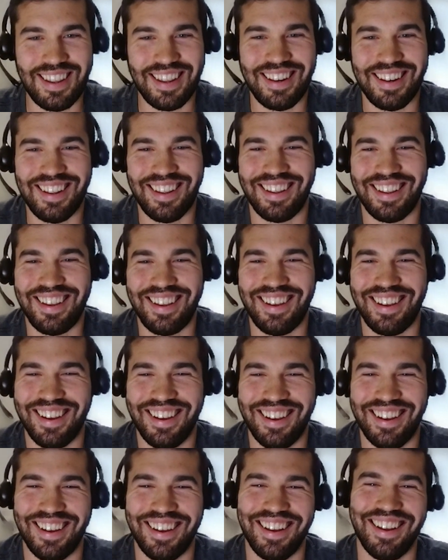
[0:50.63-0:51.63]

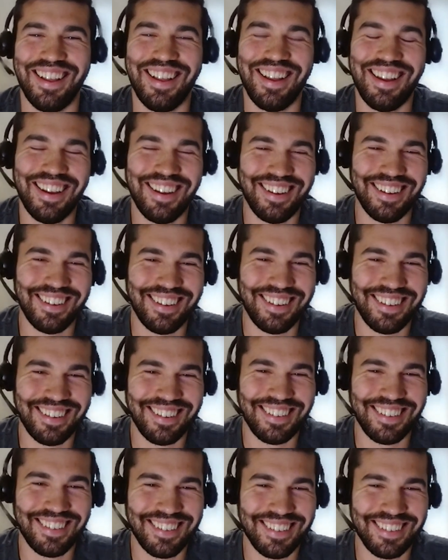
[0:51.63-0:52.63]

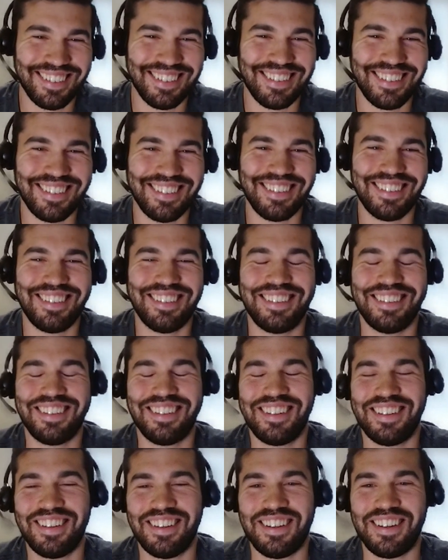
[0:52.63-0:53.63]

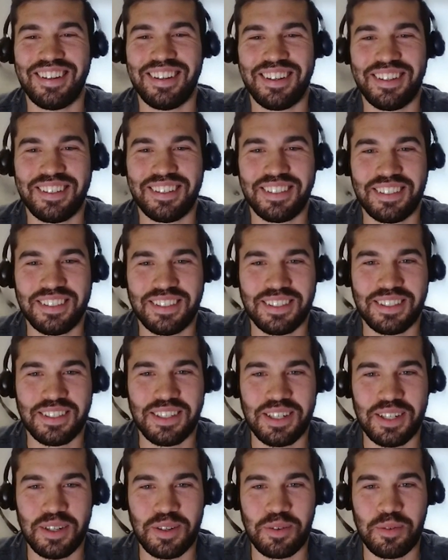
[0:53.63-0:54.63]

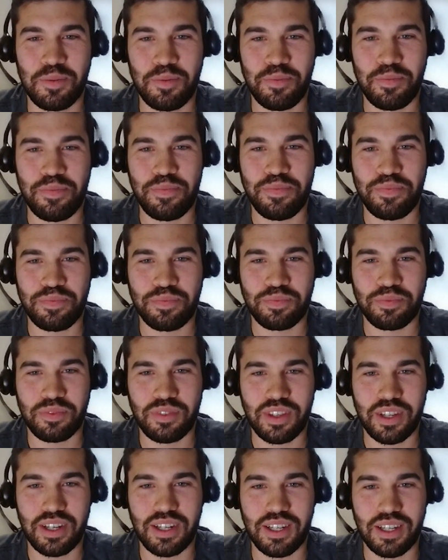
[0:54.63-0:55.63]

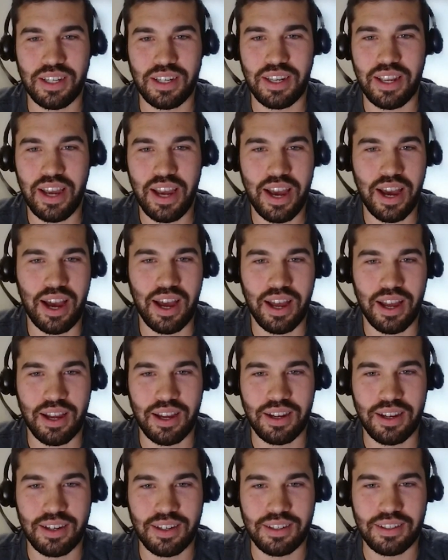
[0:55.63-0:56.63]

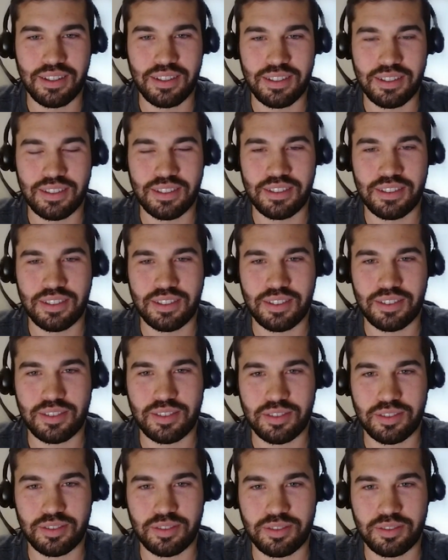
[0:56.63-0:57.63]

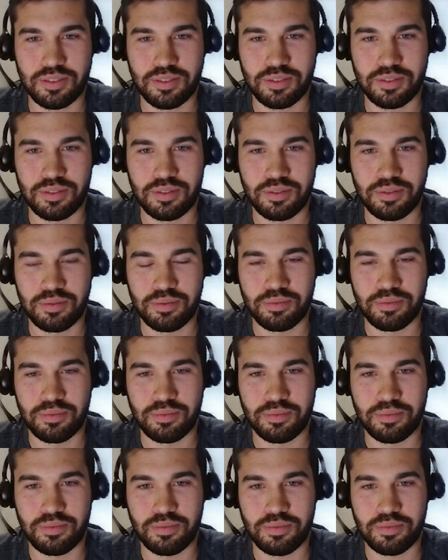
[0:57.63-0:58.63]
(silent)